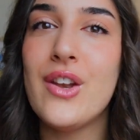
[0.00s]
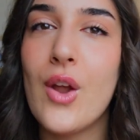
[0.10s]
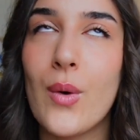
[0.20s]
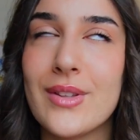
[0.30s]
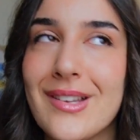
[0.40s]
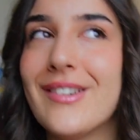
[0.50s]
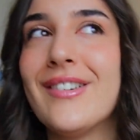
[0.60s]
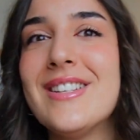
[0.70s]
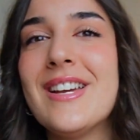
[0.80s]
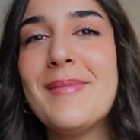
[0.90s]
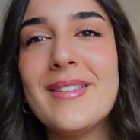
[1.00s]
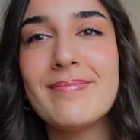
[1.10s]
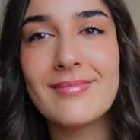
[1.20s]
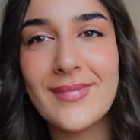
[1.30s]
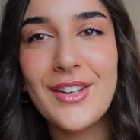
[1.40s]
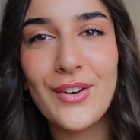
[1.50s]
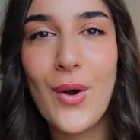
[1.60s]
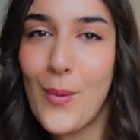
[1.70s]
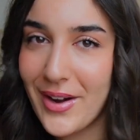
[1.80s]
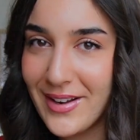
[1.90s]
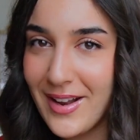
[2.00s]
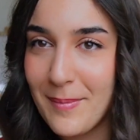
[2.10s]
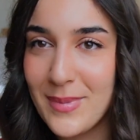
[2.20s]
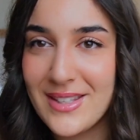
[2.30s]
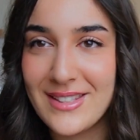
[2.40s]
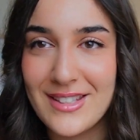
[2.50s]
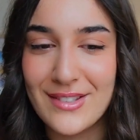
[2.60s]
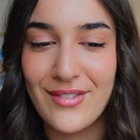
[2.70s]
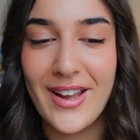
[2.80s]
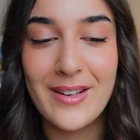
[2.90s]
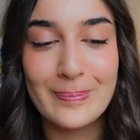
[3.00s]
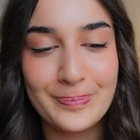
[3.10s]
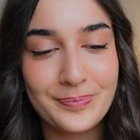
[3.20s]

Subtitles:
No, it's not cringe. I mean, you know what an NPC is, right?